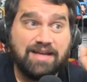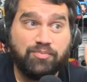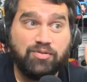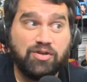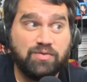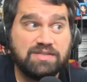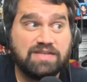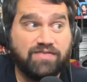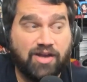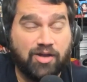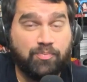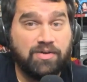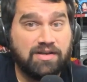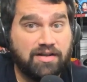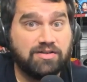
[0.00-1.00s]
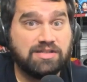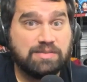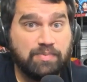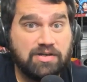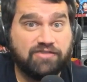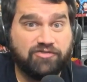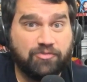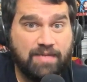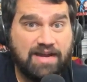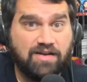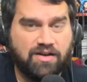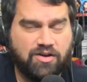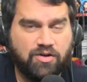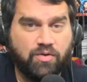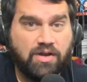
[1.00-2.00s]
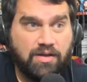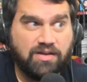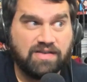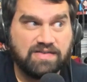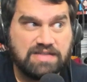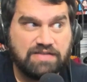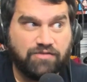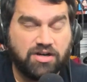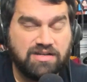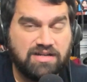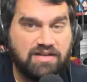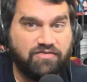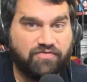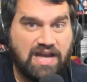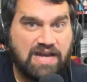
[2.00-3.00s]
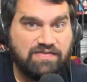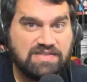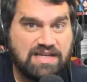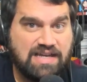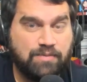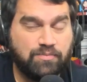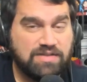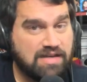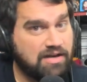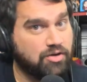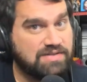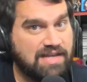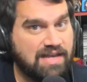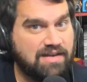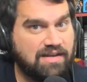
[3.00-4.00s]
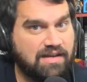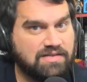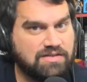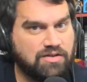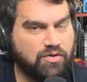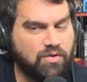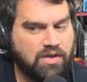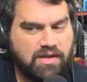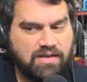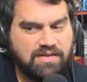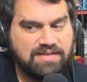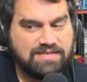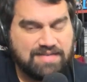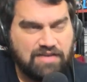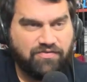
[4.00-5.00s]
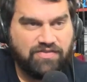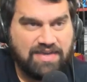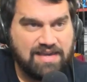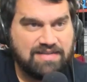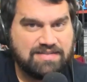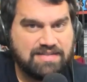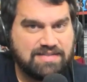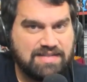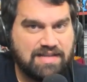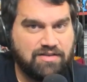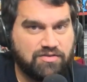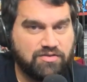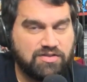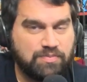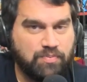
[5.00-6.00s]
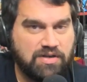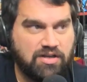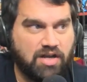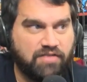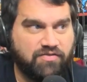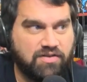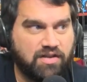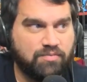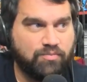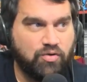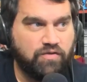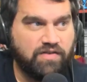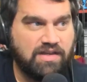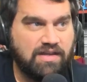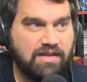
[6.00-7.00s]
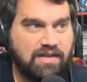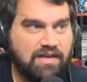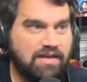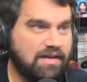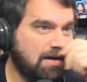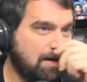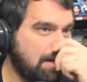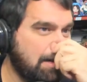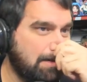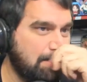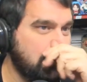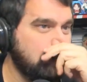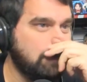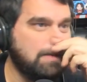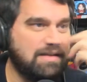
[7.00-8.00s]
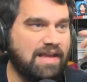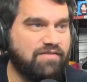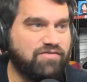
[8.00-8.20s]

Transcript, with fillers: the CW is developing another spinoff from Arrow because they've already done it five times and Arrow's ending. So, safe guess to say that they're spinning off another movie. Uh,